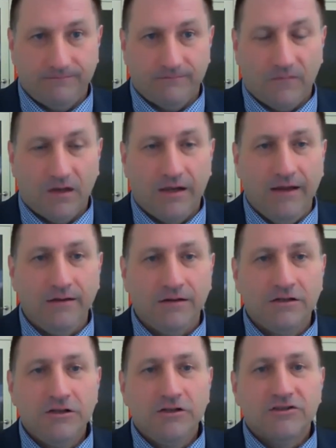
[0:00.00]
Okay.
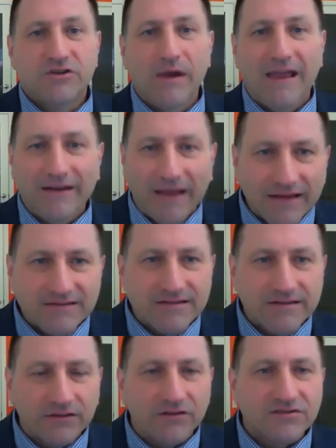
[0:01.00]
So we had hand
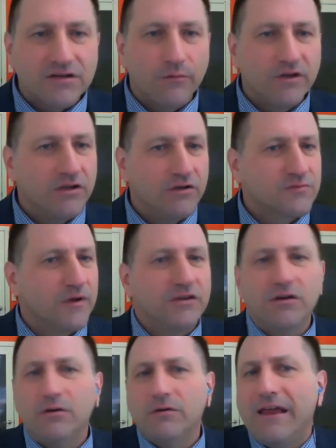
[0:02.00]
signals that we used, but
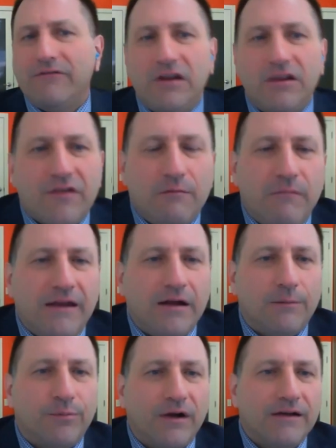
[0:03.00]
you don't have any of that made
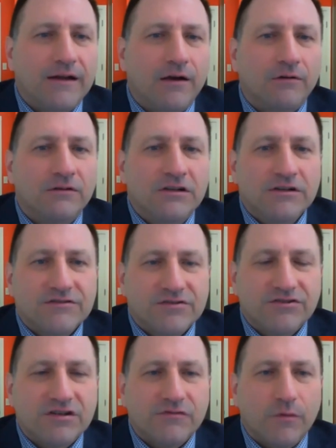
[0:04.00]
up right now. So
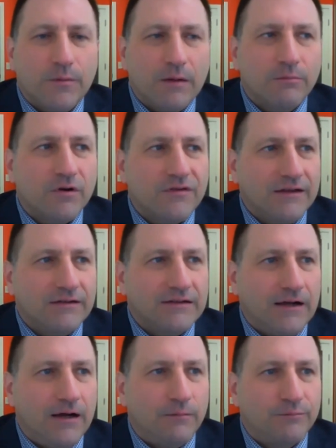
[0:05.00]
just remember that
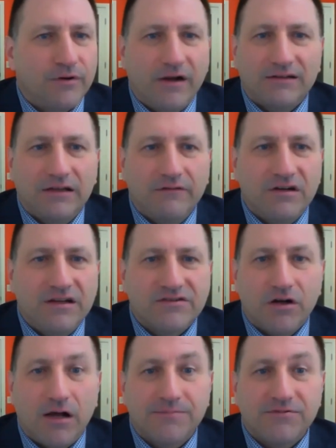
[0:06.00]
productivity is
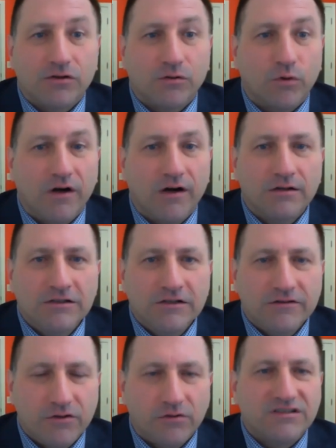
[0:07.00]
an optional word.
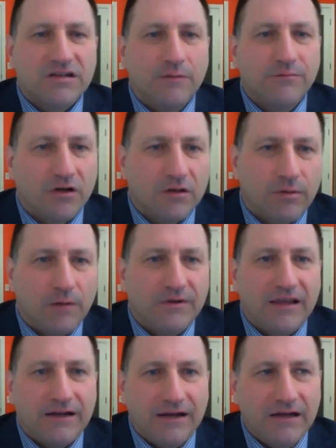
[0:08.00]
The only time you're going to probably
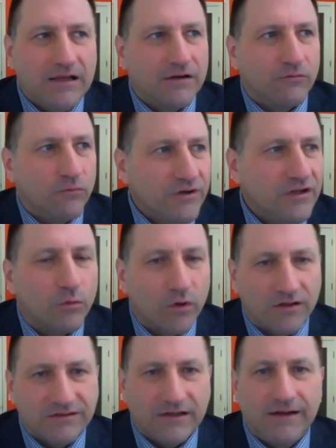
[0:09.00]
get any kind of real
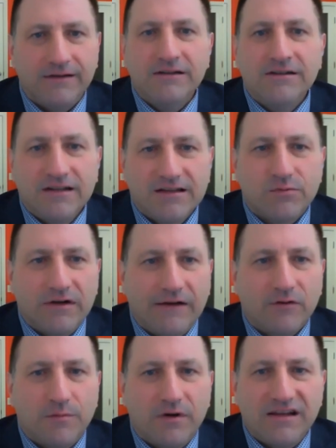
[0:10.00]
work done is when
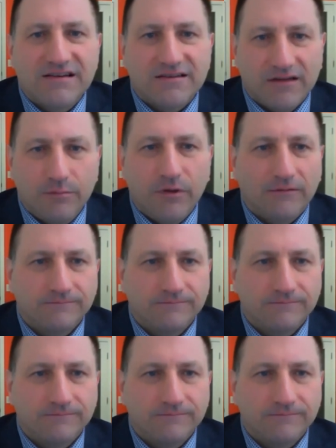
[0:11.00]
everybody's sleeping.